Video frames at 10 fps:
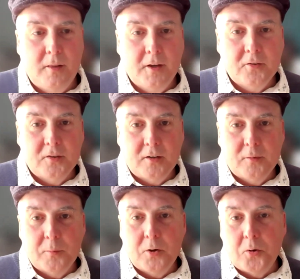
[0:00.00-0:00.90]
electricity
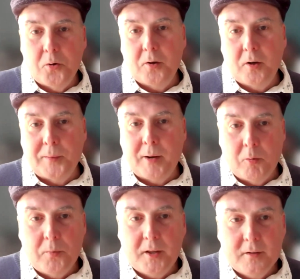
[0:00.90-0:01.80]
from a new nuclear power
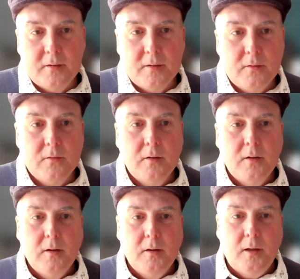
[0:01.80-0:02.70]
plant is.
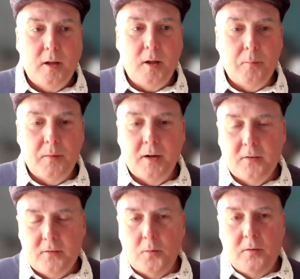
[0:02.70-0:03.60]
And
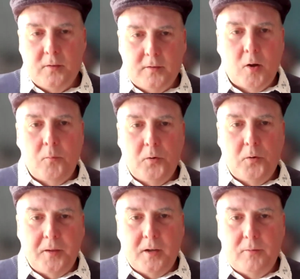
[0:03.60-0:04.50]
it's helpful
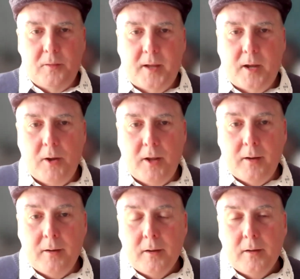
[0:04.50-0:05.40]
to think of it that
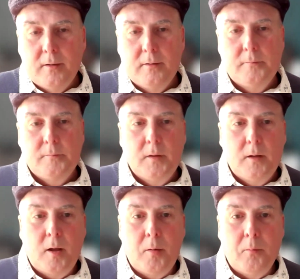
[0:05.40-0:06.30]
way.
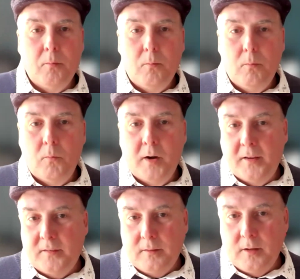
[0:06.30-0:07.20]
When I
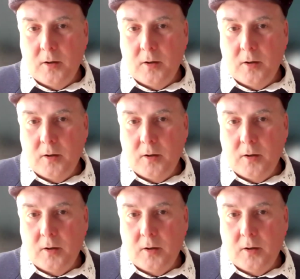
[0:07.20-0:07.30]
